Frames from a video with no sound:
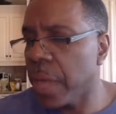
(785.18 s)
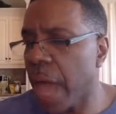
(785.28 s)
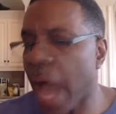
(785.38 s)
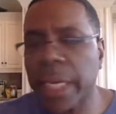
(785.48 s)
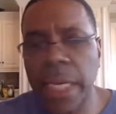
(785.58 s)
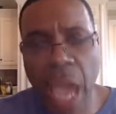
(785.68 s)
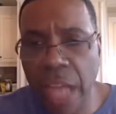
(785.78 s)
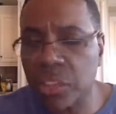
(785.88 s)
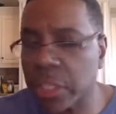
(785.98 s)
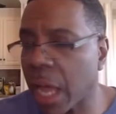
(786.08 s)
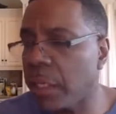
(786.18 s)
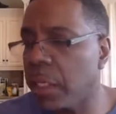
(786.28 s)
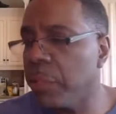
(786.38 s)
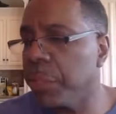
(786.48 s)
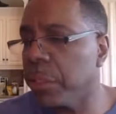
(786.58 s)
I cast out
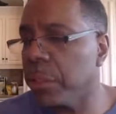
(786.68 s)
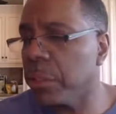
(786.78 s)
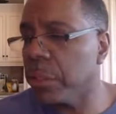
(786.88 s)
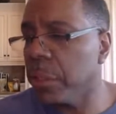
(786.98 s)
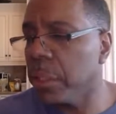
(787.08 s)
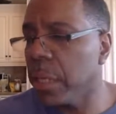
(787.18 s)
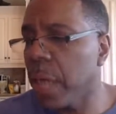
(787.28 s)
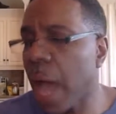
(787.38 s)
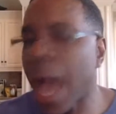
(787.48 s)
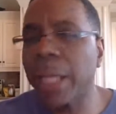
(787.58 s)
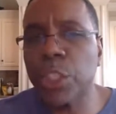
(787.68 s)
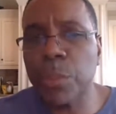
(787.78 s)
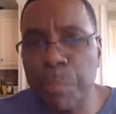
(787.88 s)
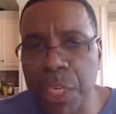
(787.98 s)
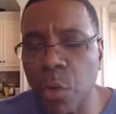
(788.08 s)
demons. I
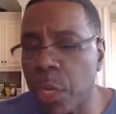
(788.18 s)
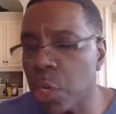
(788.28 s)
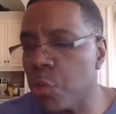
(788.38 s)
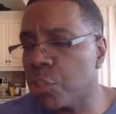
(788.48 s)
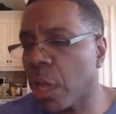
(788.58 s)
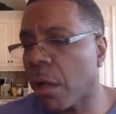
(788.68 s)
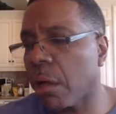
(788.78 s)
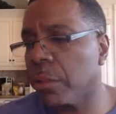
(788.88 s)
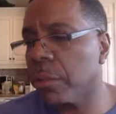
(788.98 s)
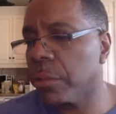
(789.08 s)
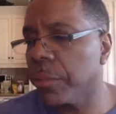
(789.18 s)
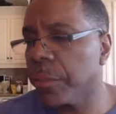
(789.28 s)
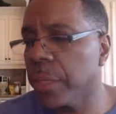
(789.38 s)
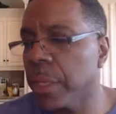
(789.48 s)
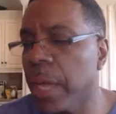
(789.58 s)
speak with new tongues.
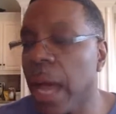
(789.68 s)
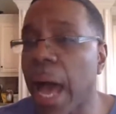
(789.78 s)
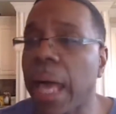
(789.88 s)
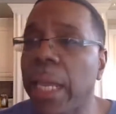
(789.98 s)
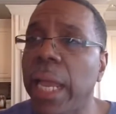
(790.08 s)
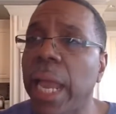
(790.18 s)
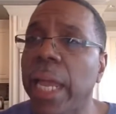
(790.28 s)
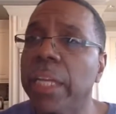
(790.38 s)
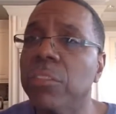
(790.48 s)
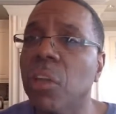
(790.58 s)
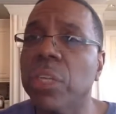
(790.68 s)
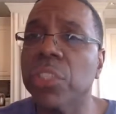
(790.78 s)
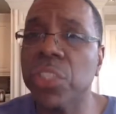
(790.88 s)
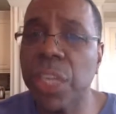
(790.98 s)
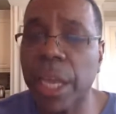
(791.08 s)
I lay hands on the
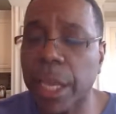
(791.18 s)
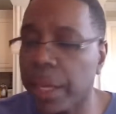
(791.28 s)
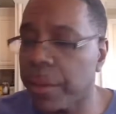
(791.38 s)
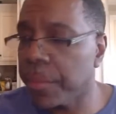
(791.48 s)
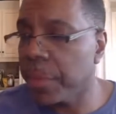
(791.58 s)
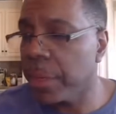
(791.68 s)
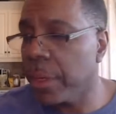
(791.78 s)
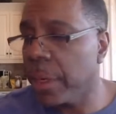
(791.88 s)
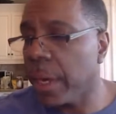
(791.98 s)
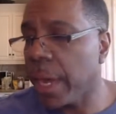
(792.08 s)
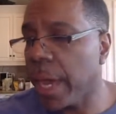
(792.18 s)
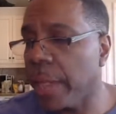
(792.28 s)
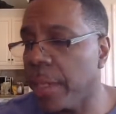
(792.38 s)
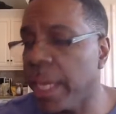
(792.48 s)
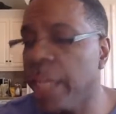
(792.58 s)
sick,
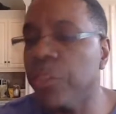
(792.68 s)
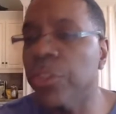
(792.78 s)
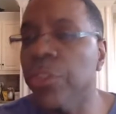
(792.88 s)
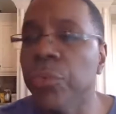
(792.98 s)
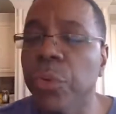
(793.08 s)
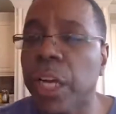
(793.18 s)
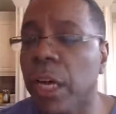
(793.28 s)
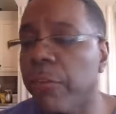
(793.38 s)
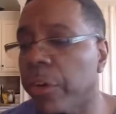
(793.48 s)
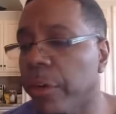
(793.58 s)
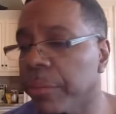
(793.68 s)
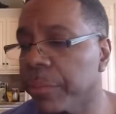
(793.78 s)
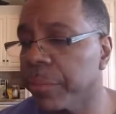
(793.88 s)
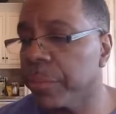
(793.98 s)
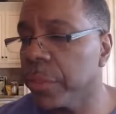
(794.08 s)
and they do recover.
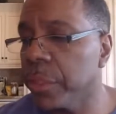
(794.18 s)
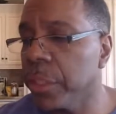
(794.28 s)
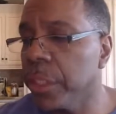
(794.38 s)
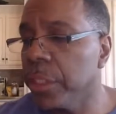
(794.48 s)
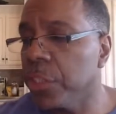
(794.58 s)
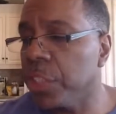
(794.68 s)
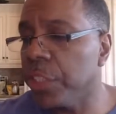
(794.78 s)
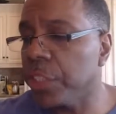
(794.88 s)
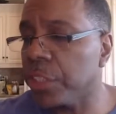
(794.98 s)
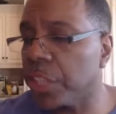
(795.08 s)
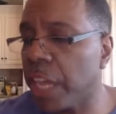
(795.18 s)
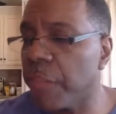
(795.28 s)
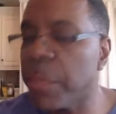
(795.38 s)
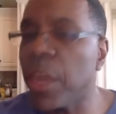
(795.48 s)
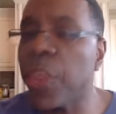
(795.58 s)
Jesus
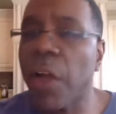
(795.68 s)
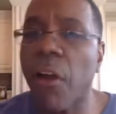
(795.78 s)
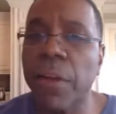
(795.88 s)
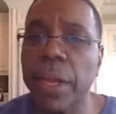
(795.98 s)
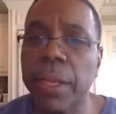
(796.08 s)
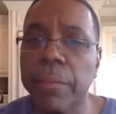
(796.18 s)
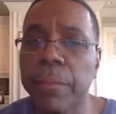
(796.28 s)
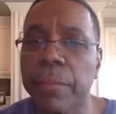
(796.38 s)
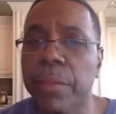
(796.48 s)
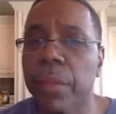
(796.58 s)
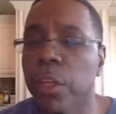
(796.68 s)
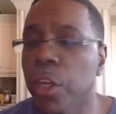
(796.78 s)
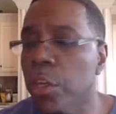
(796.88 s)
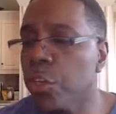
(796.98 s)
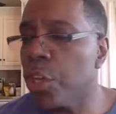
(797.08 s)
gave me authority
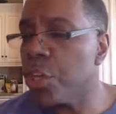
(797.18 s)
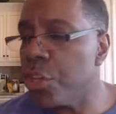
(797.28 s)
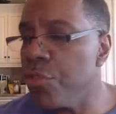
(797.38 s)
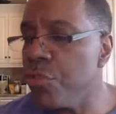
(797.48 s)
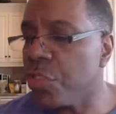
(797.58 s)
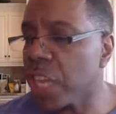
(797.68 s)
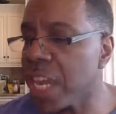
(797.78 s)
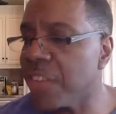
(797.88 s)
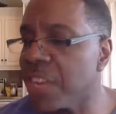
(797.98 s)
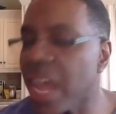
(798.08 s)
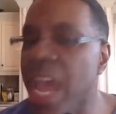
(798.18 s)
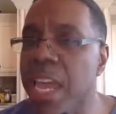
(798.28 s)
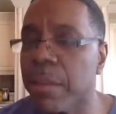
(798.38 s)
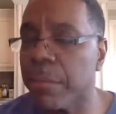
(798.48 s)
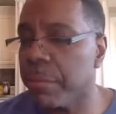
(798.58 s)
to use his
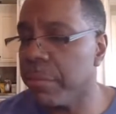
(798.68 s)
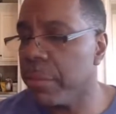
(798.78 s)
name,